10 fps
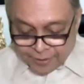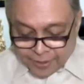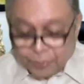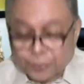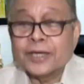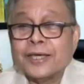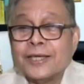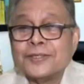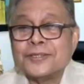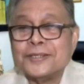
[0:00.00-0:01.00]
correct
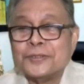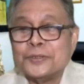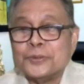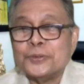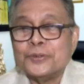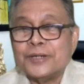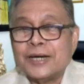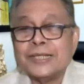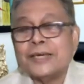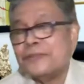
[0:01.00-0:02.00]
answer to
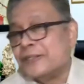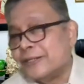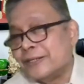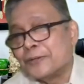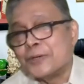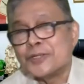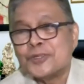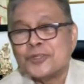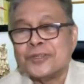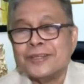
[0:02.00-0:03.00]
another
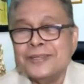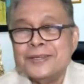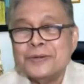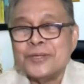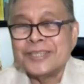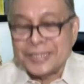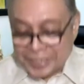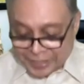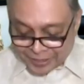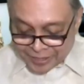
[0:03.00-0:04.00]
question, which I
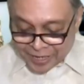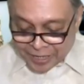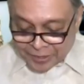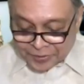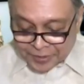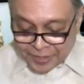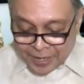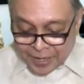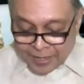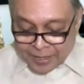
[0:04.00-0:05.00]
did not ask.
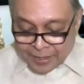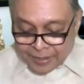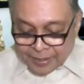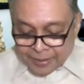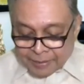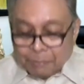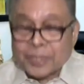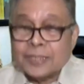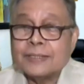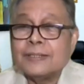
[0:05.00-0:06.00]

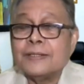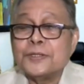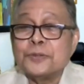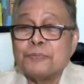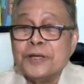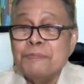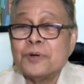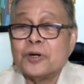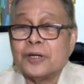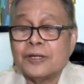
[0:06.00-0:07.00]
But the Supreme
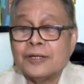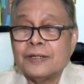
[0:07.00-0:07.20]
Court